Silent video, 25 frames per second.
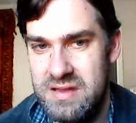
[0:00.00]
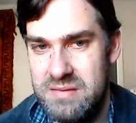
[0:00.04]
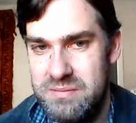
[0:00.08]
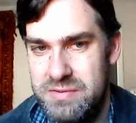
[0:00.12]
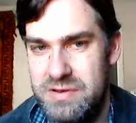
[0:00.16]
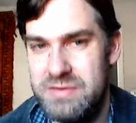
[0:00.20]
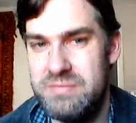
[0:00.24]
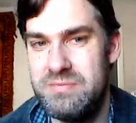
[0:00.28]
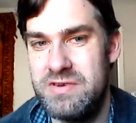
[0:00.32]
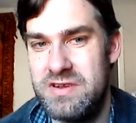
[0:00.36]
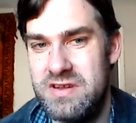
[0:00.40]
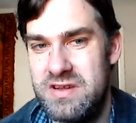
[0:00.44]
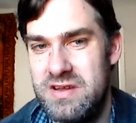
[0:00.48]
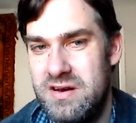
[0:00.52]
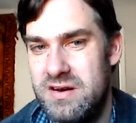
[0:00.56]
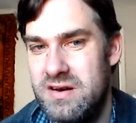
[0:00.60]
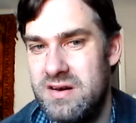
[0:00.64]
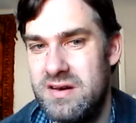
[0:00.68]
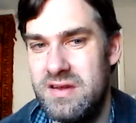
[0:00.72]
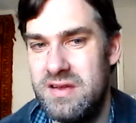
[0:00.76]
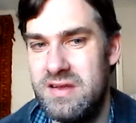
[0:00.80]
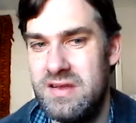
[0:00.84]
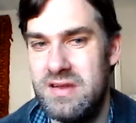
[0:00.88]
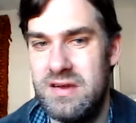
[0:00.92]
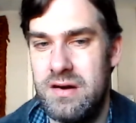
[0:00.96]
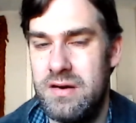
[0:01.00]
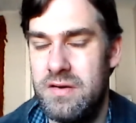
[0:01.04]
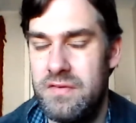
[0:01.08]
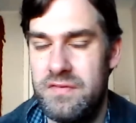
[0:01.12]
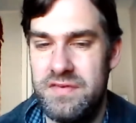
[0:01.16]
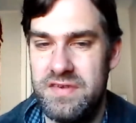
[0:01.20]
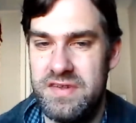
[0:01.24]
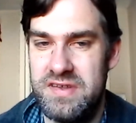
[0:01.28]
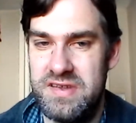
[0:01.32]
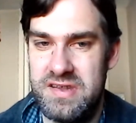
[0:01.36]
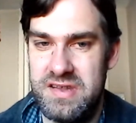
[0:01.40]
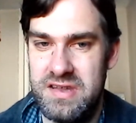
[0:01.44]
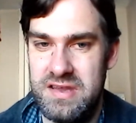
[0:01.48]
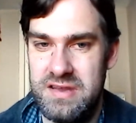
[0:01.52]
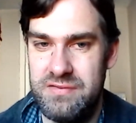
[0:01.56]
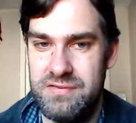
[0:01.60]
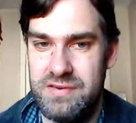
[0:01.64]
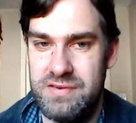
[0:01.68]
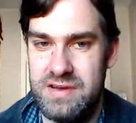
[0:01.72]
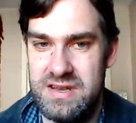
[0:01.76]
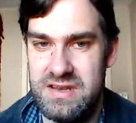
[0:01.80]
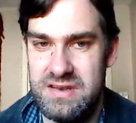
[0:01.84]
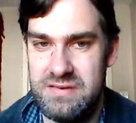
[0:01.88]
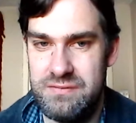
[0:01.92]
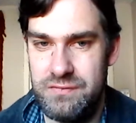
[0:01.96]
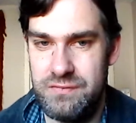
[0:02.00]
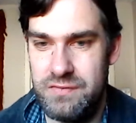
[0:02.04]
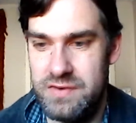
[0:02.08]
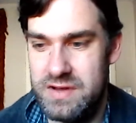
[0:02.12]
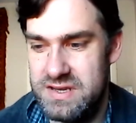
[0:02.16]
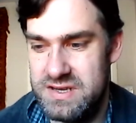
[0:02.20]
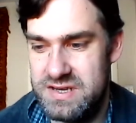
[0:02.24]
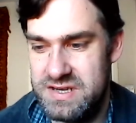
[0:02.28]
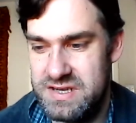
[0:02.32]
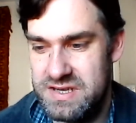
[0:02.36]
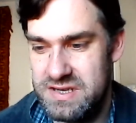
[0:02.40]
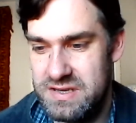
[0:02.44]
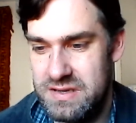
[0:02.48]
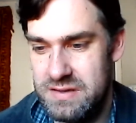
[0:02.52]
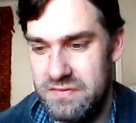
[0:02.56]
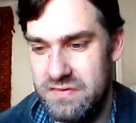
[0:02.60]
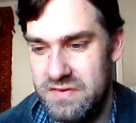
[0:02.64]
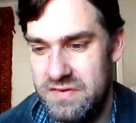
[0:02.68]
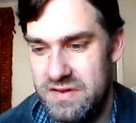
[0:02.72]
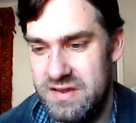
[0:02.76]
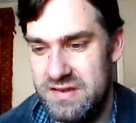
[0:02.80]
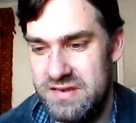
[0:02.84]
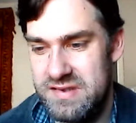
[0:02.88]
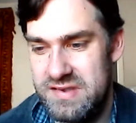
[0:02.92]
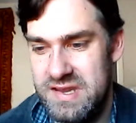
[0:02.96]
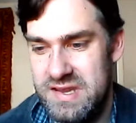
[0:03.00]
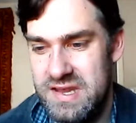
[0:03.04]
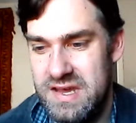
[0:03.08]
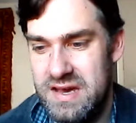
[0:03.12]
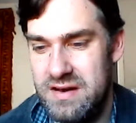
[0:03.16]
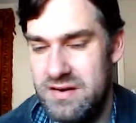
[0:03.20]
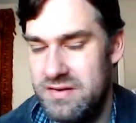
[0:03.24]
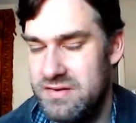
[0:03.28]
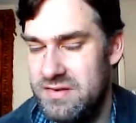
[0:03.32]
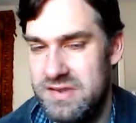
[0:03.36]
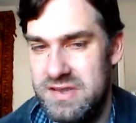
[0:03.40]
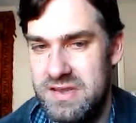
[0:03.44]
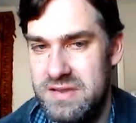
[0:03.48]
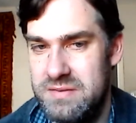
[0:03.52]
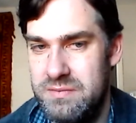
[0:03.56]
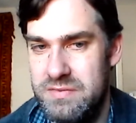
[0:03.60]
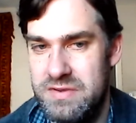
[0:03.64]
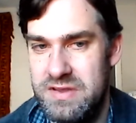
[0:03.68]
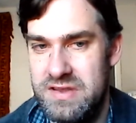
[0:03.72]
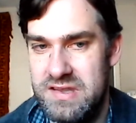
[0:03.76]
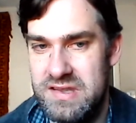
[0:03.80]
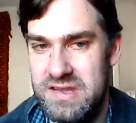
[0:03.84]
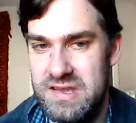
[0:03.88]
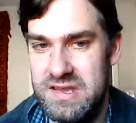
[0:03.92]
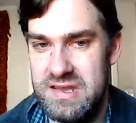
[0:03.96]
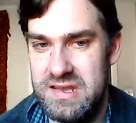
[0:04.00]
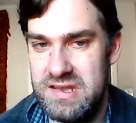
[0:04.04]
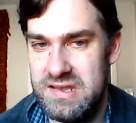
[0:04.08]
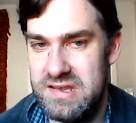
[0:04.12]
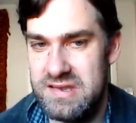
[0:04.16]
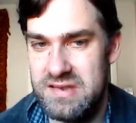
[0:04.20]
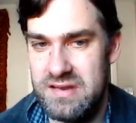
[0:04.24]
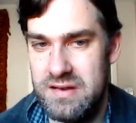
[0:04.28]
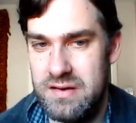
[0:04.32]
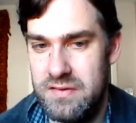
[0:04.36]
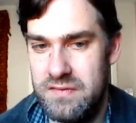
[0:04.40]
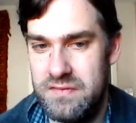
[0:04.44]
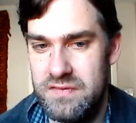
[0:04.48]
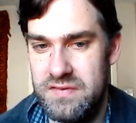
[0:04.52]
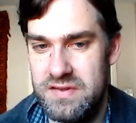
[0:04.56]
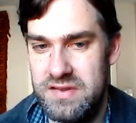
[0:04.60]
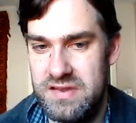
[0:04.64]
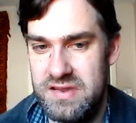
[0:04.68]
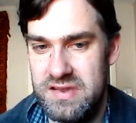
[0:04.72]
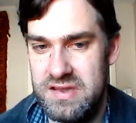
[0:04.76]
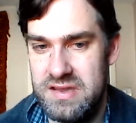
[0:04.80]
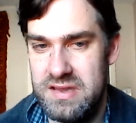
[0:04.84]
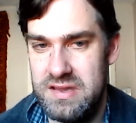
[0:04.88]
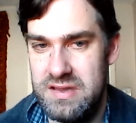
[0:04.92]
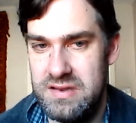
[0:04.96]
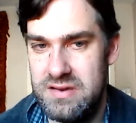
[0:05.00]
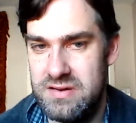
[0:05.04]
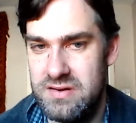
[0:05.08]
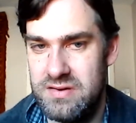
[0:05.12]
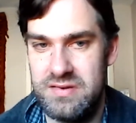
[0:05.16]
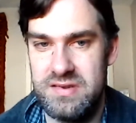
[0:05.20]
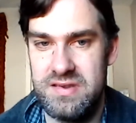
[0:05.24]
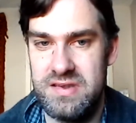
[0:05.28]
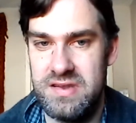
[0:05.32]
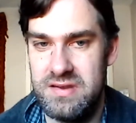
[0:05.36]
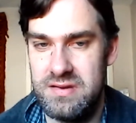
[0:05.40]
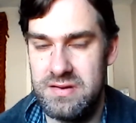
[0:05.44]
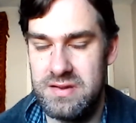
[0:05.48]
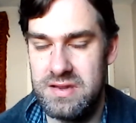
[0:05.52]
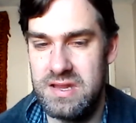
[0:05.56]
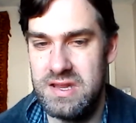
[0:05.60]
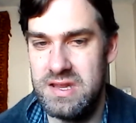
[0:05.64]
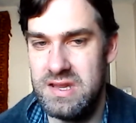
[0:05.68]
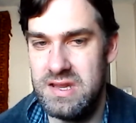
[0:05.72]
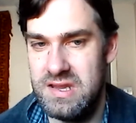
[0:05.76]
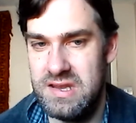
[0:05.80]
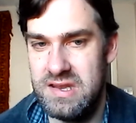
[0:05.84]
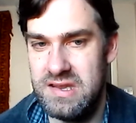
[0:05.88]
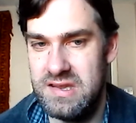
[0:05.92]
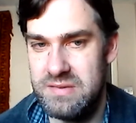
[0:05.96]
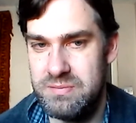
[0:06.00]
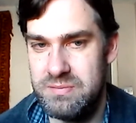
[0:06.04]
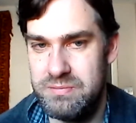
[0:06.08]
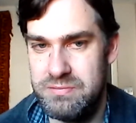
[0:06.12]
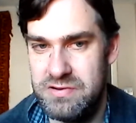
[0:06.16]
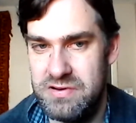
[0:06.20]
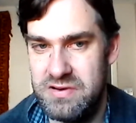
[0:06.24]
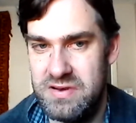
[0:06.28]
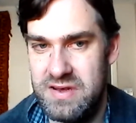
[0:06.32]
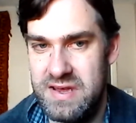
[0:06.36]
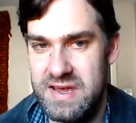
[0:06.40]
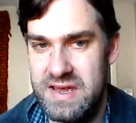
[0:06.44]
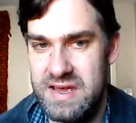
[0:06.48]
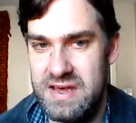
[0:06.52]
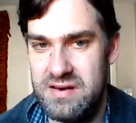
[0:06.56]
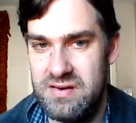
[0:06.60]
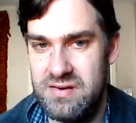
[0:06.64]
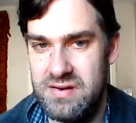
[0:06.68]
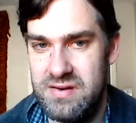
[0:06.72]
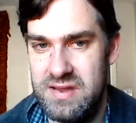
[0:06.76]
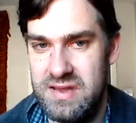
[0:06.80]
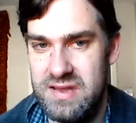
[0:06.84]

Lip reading: But Mackay, obviously, when she first tells him, is obviously not so keen, is put out.